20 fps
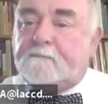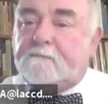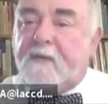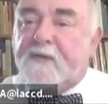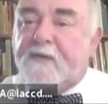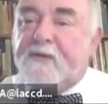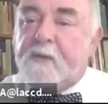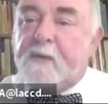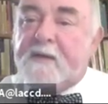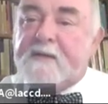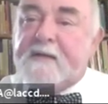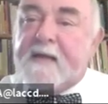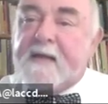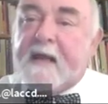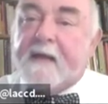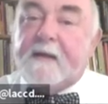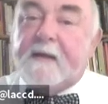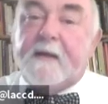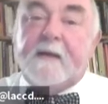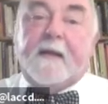so once
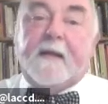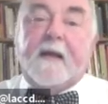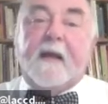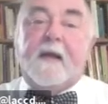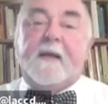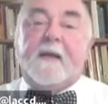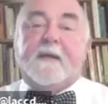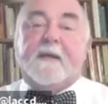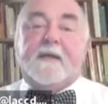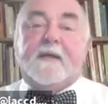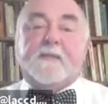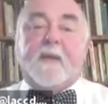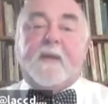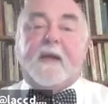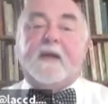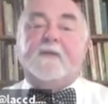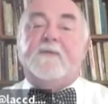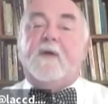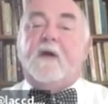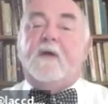again, uh, this may
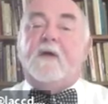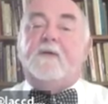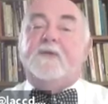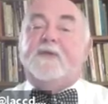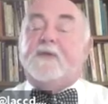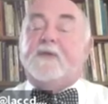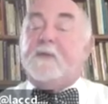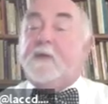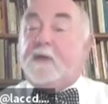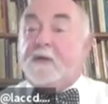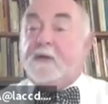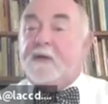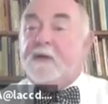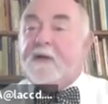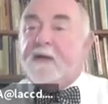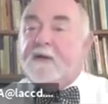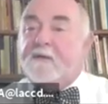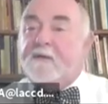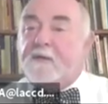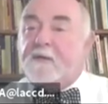involve some
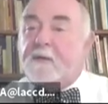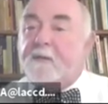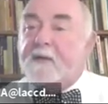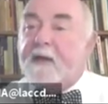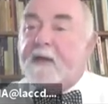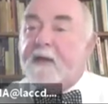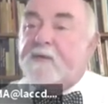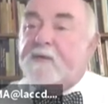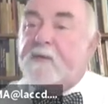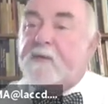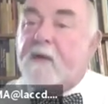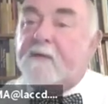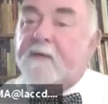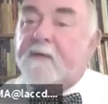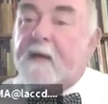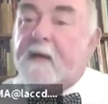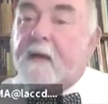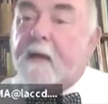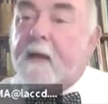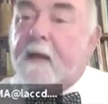unlearning from K-12.
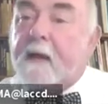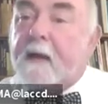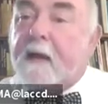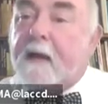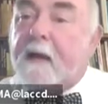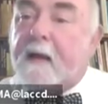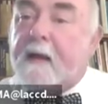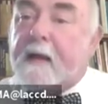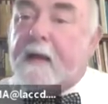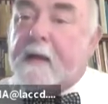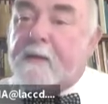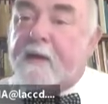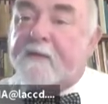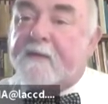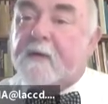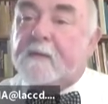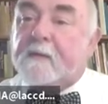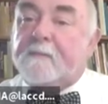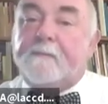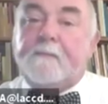Uh,
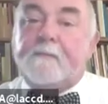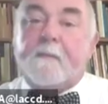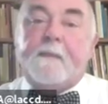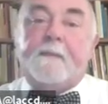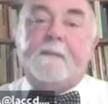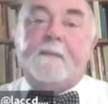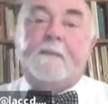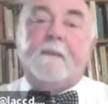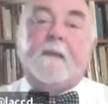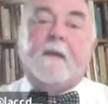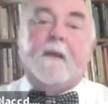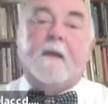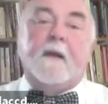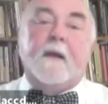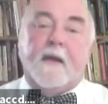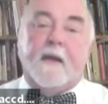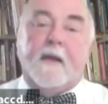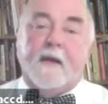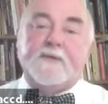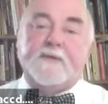however, hmm.
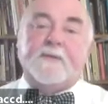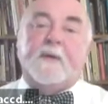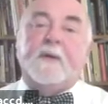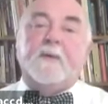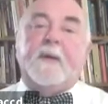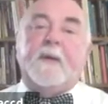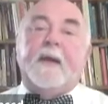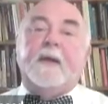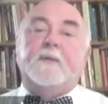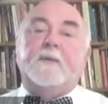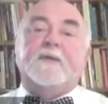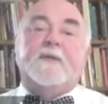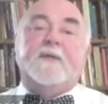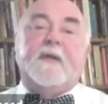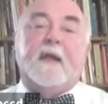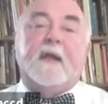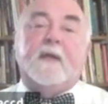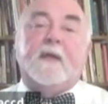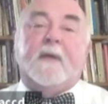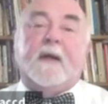here's one way in which
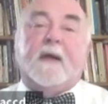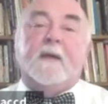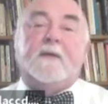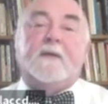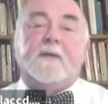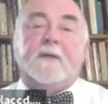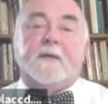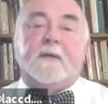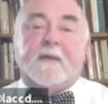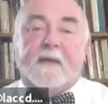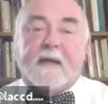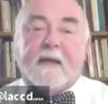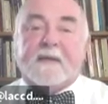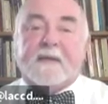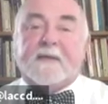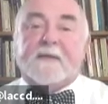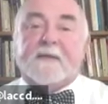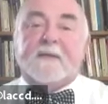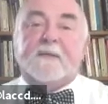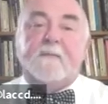thinking about
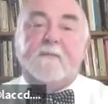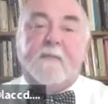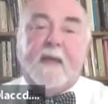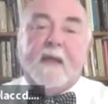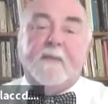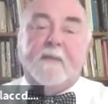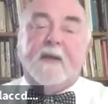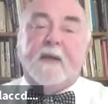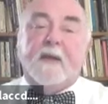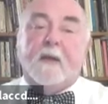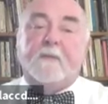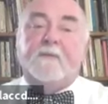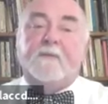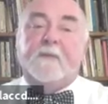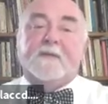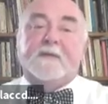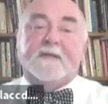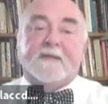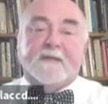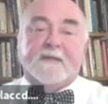tests may be
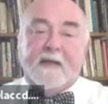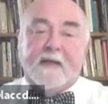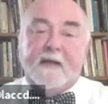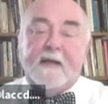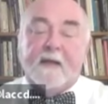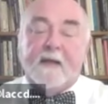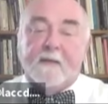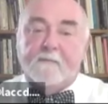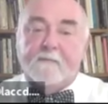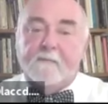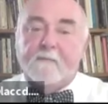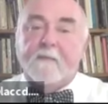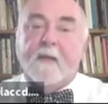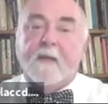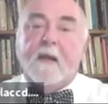helpful to studying. Hmm?